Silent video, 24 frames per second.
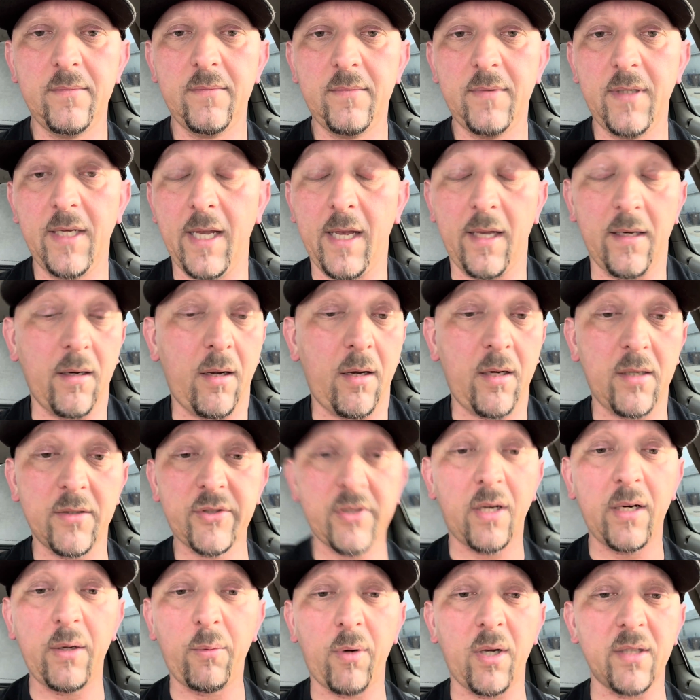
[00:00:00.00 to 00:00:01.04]
And all
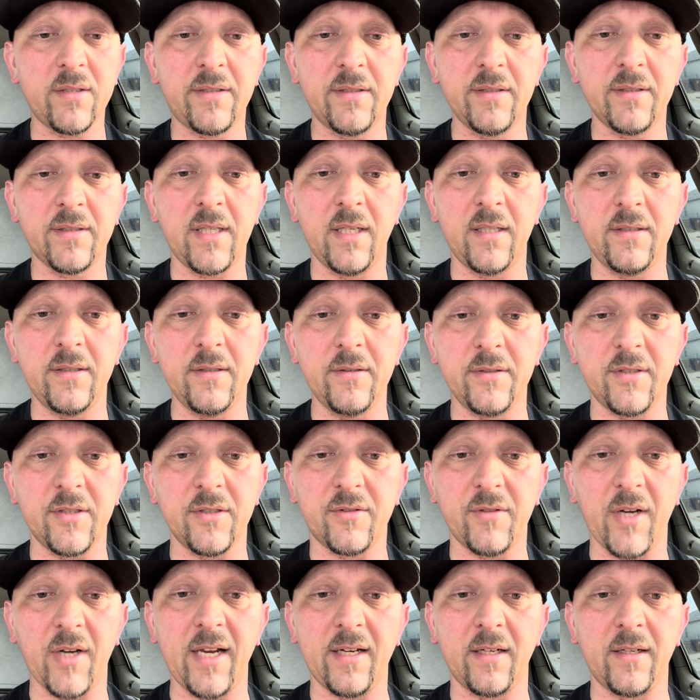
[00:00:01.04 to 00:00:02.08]
Johnny Washington is going to do is just
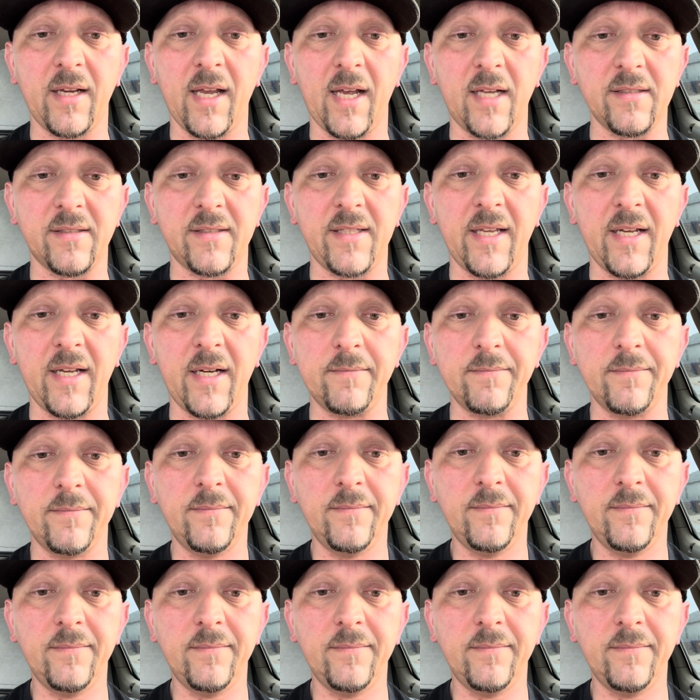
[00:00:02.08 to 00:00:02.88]
drag you guys down.